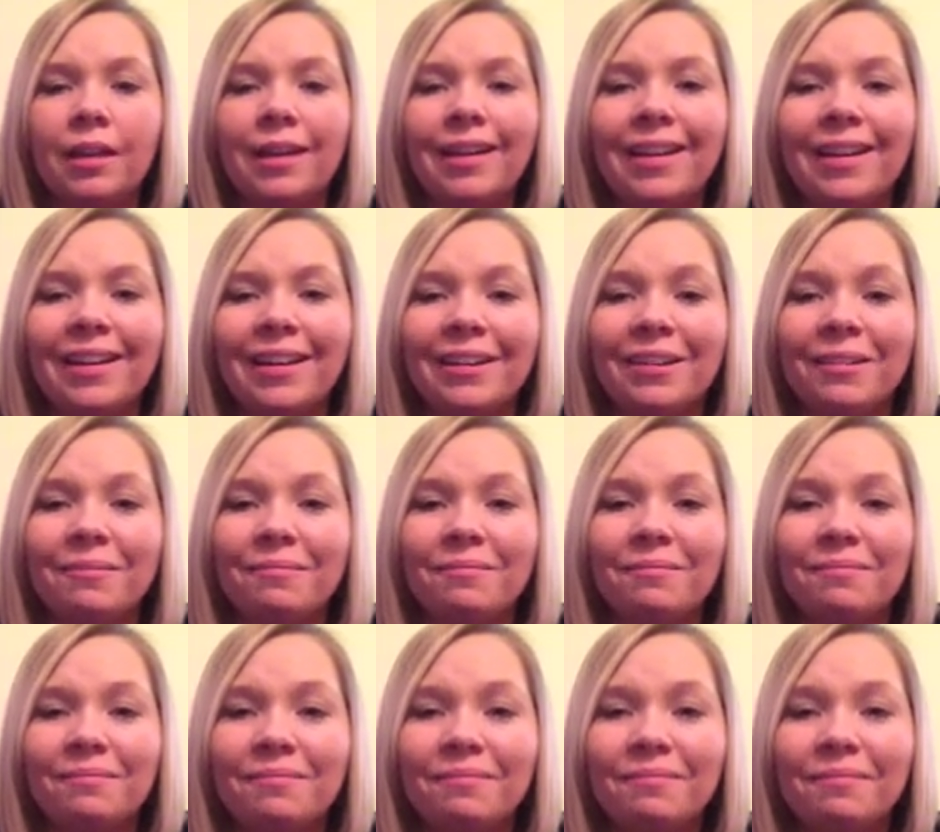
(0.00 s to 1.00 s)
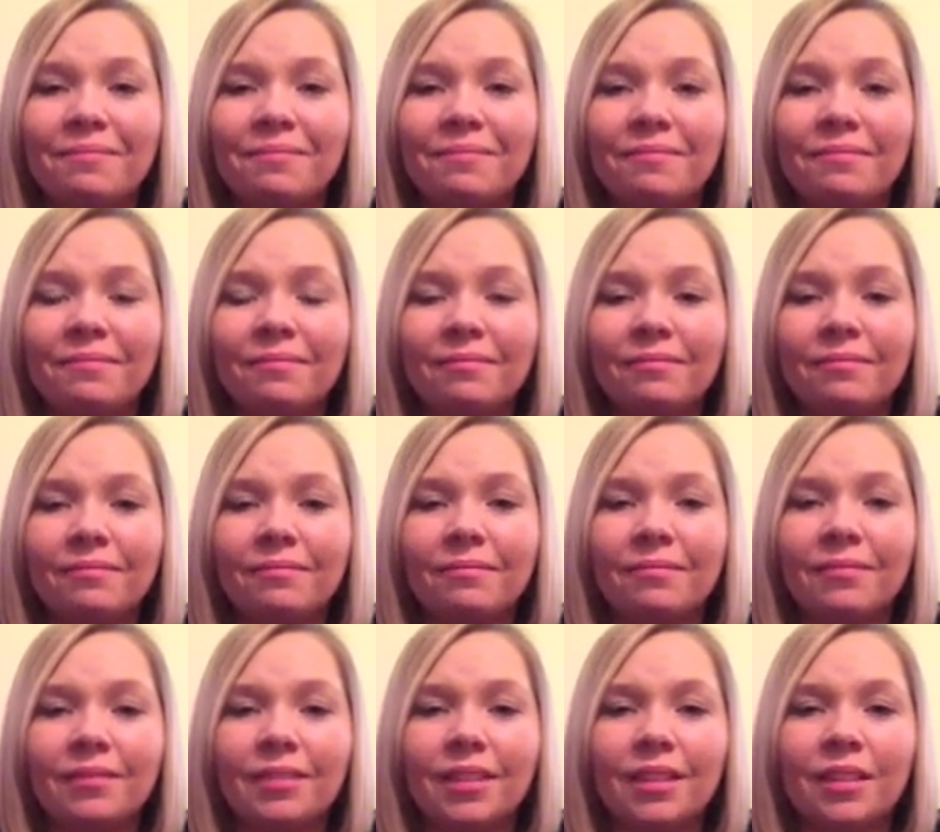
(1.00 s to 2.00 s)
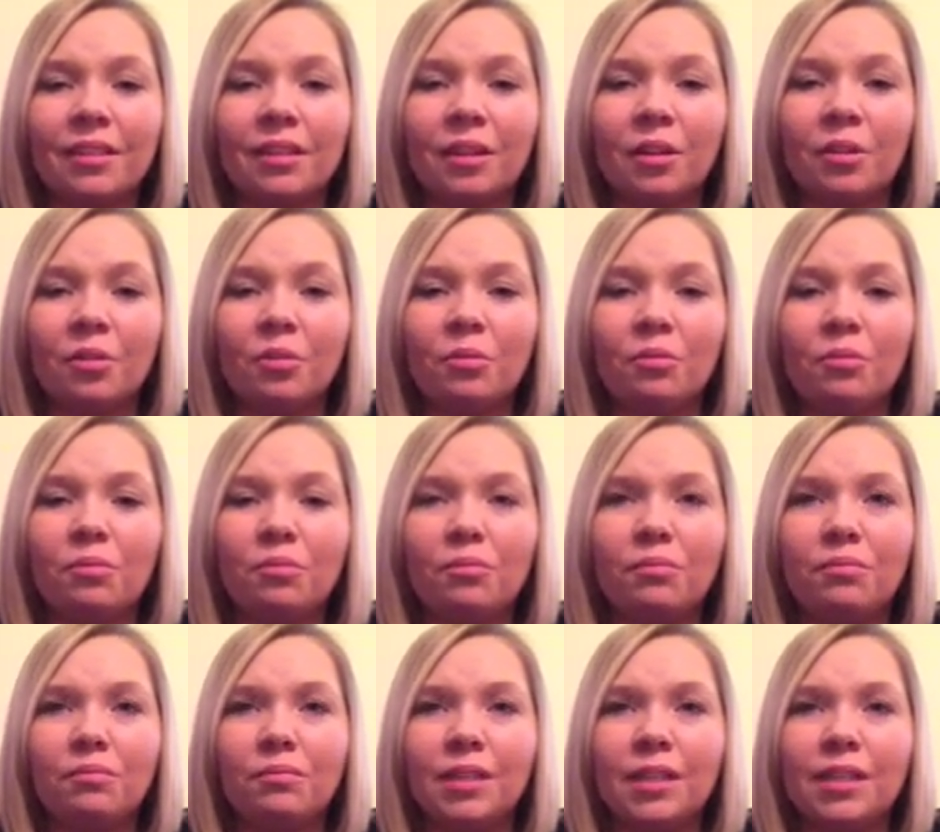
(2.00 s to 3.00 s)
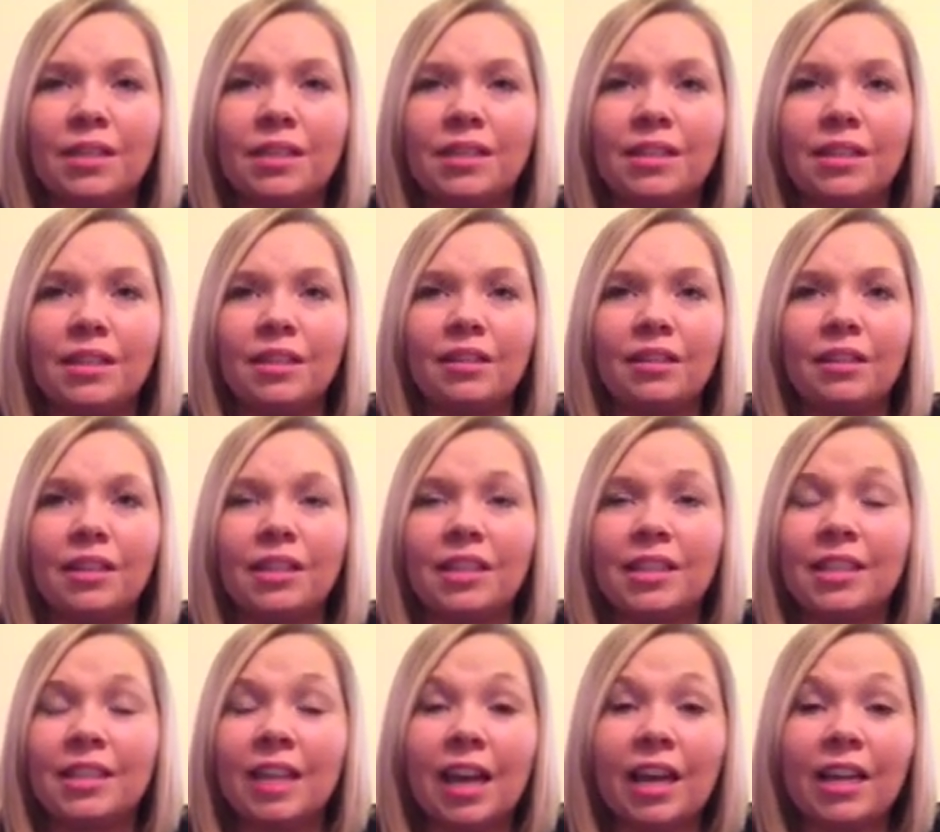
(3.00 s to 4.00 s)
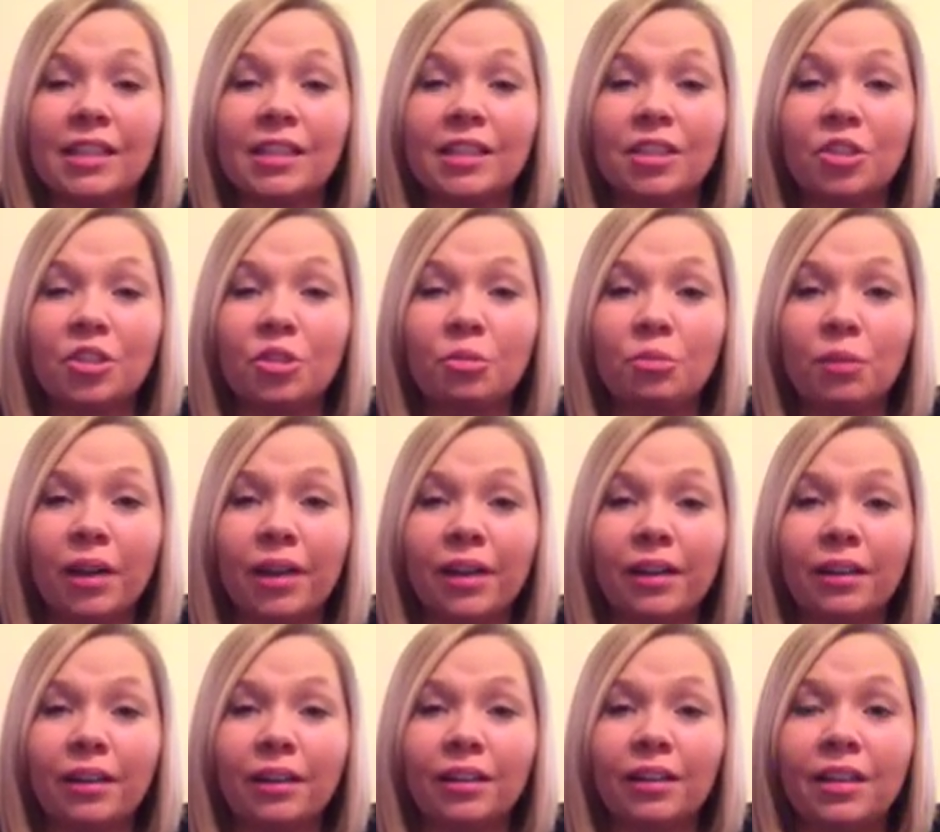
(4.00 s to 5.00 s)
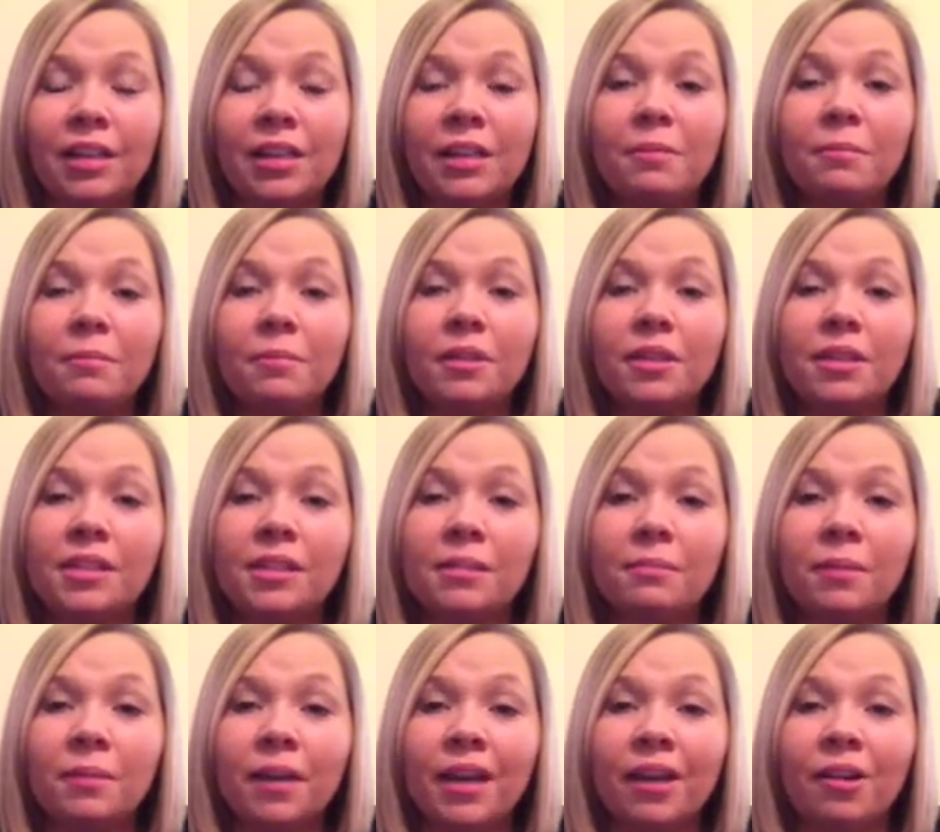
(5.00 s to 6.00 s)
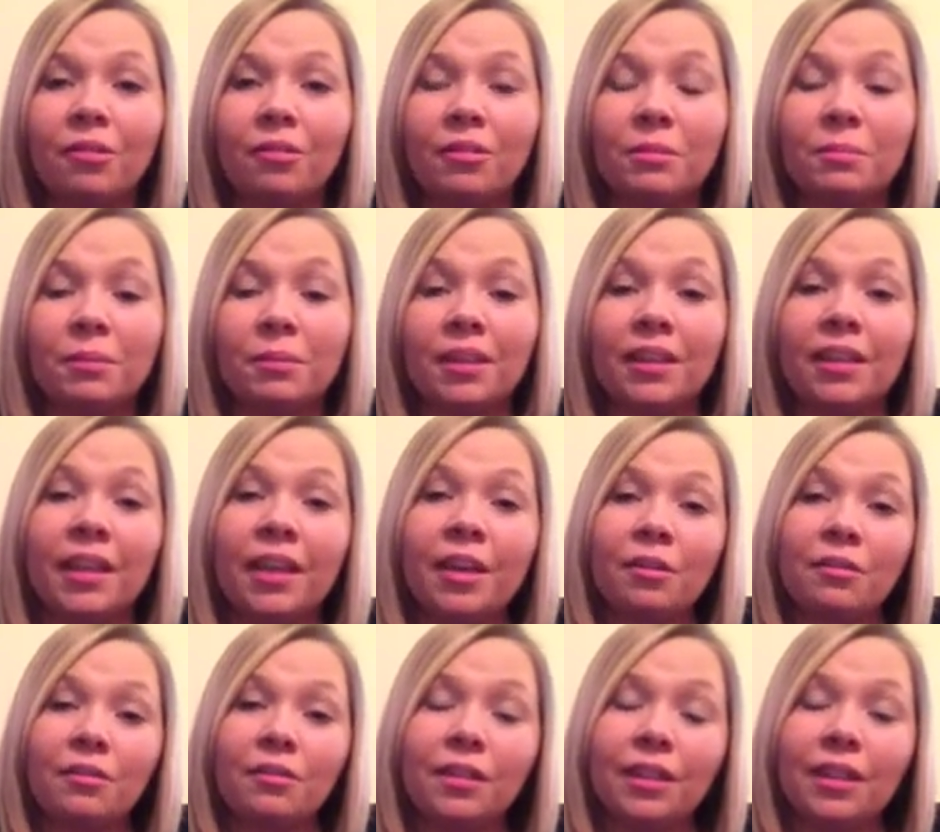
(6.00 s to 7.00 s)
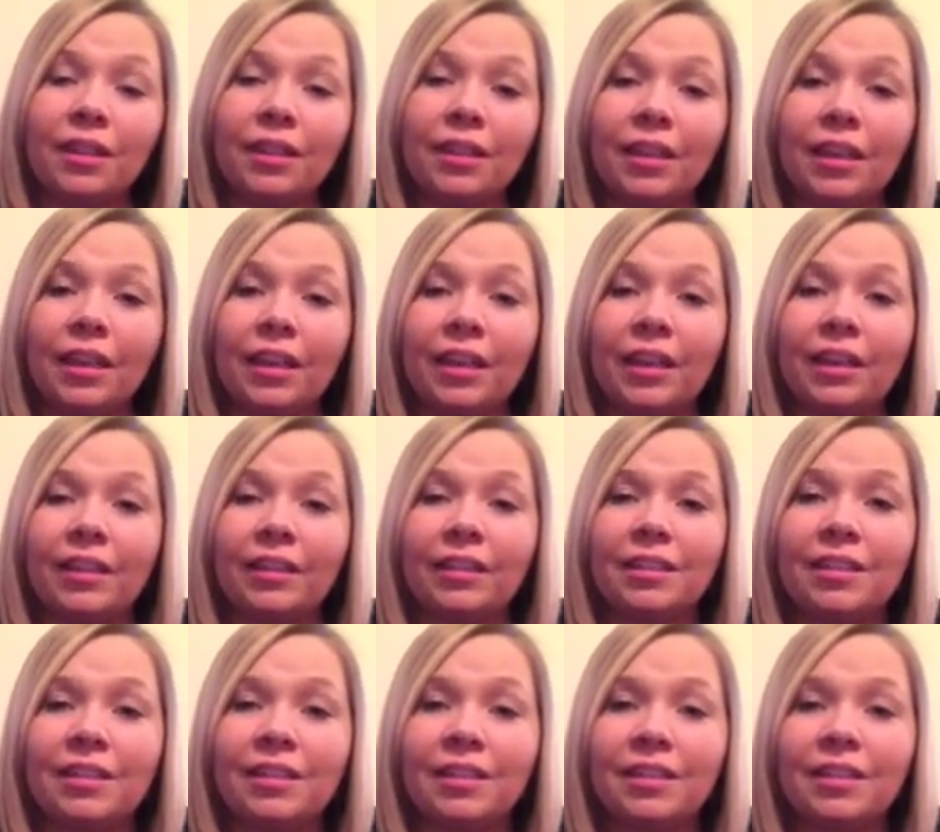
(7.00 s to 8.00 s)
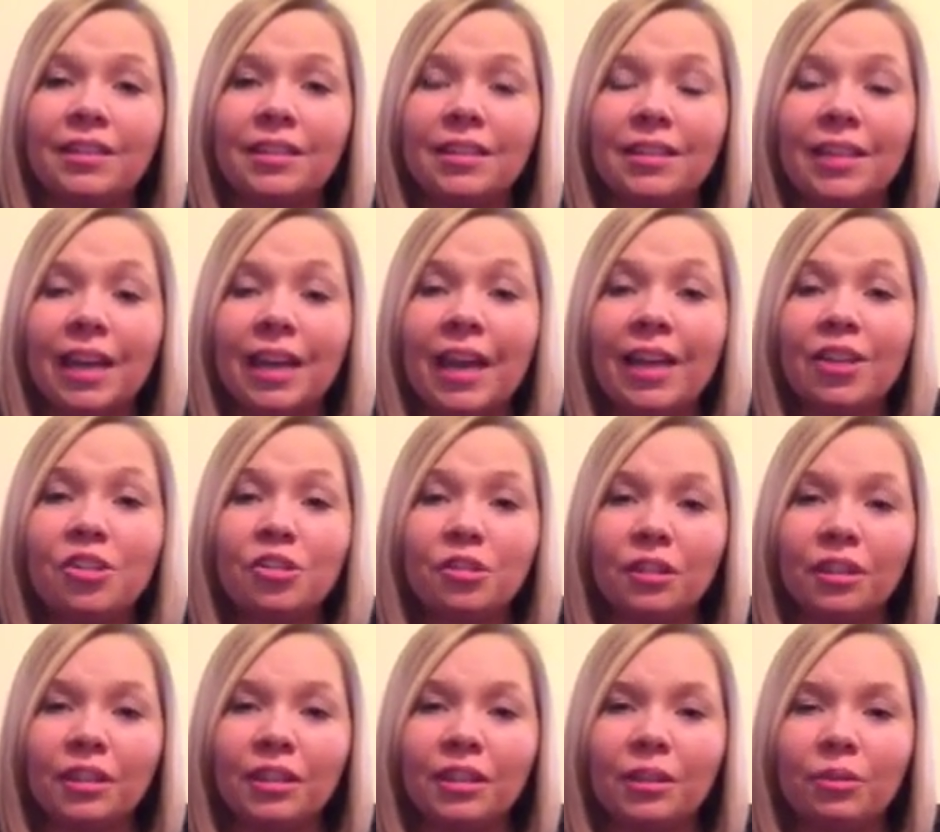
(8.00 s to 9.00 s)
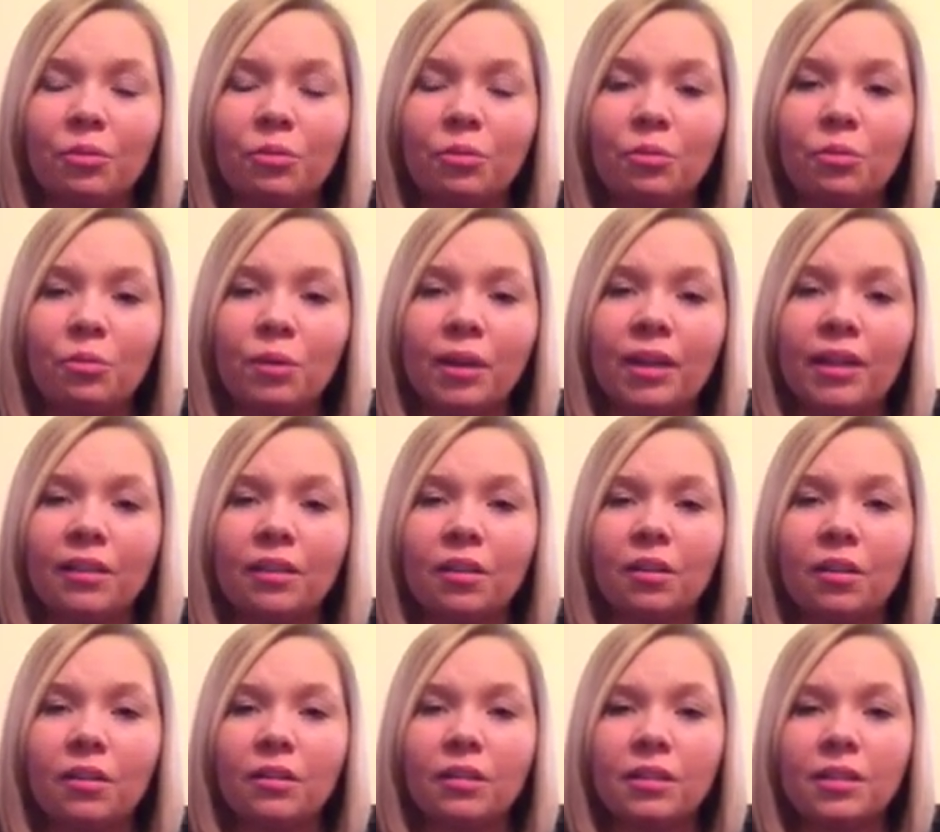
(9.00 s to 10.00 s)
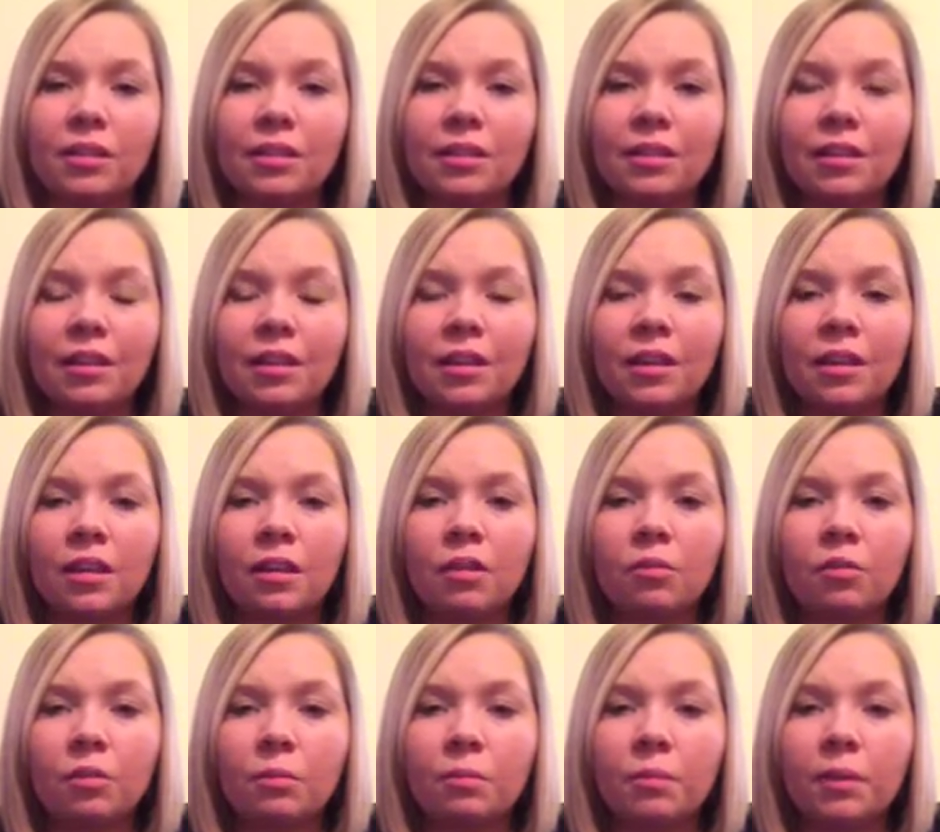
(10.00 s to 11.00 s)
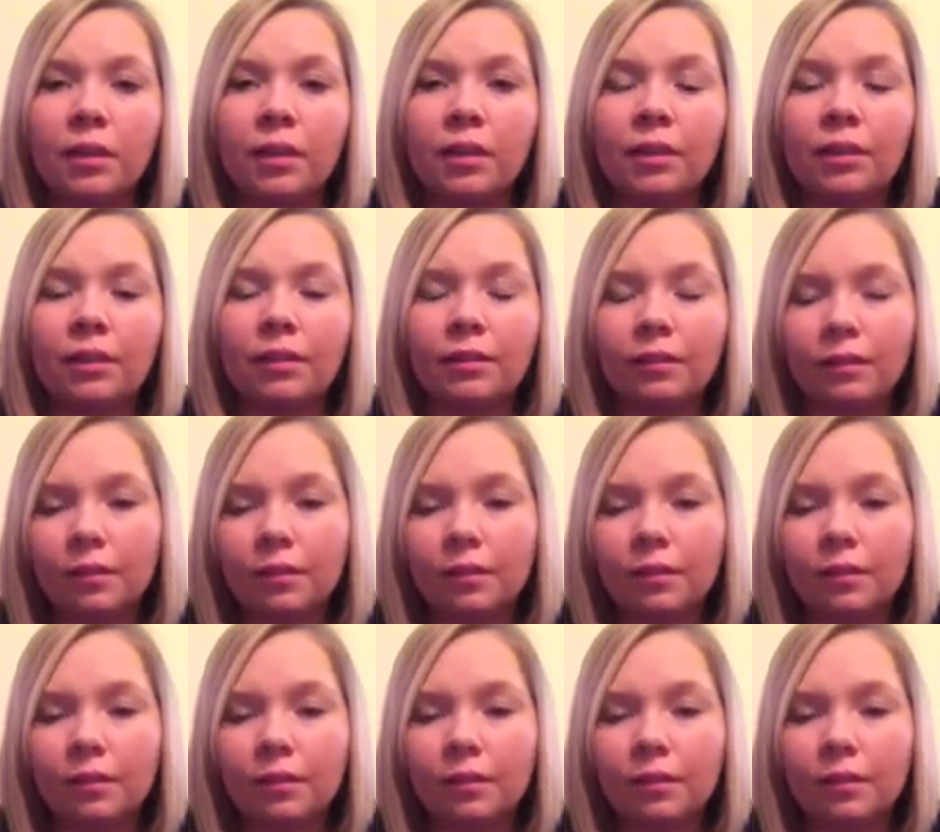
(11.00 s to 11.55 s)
um, you know, necessarily the size that you wear, but it's about being healthy. And naturally, weight loss would be,